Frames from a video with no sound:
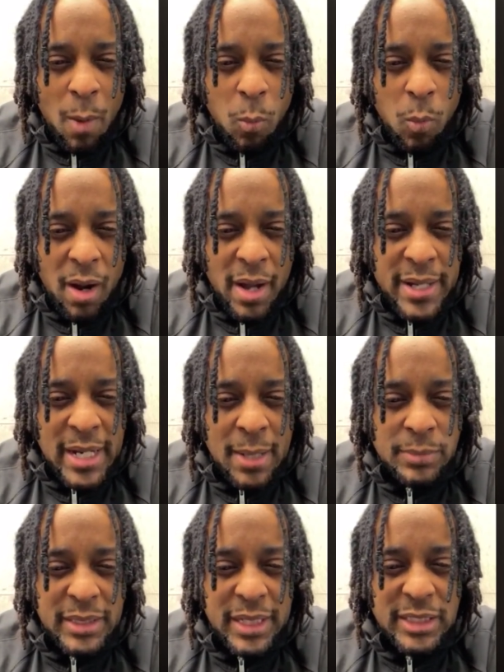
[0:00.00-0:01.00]
We got
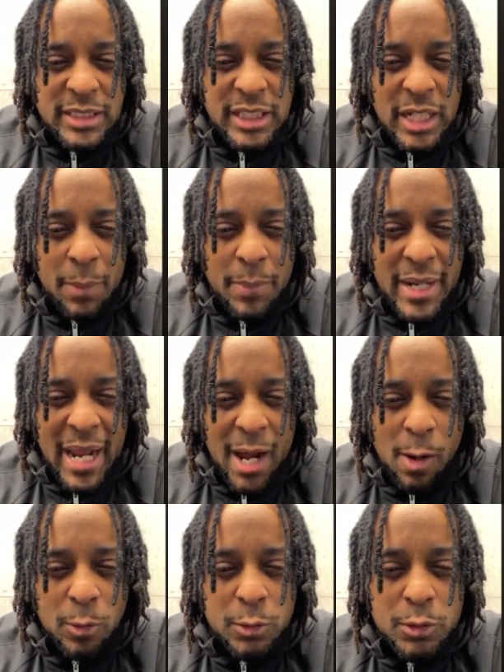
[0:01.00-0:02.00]
Juan MTG
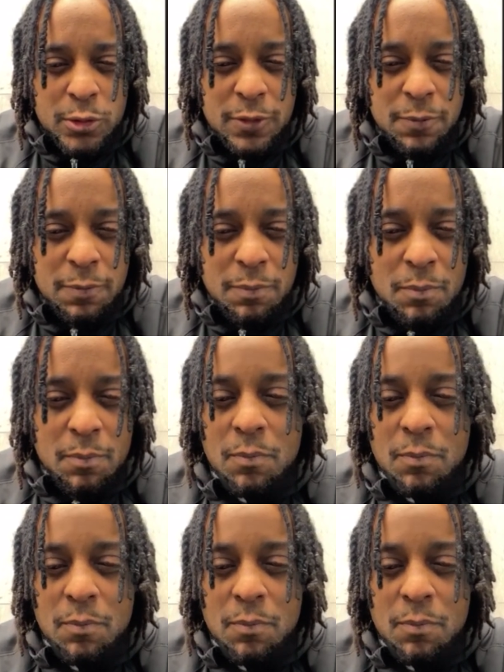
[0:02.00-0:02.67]
up in the house.